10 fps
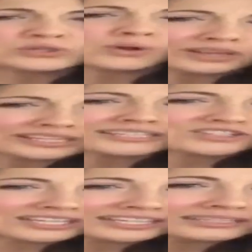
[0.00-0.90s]
quality
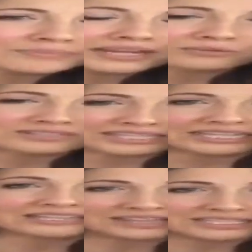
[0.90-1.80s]
chicken, but I wasn't
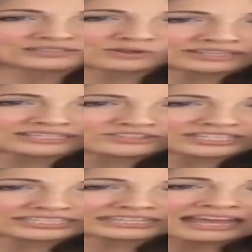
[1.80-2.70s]
getting this quality
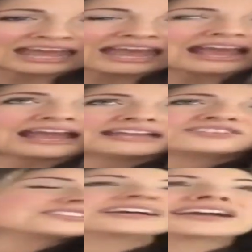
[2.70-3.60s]
chicken.
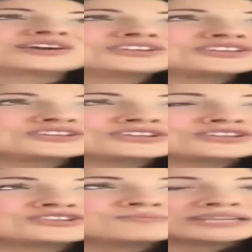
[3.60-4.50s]
And
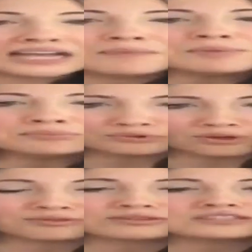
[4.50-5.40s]
you become a
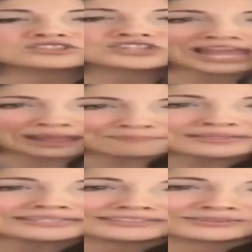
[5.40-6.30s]
broth
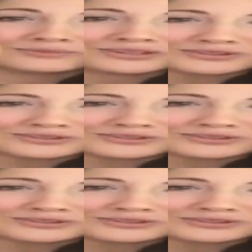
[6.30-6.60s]
champion when you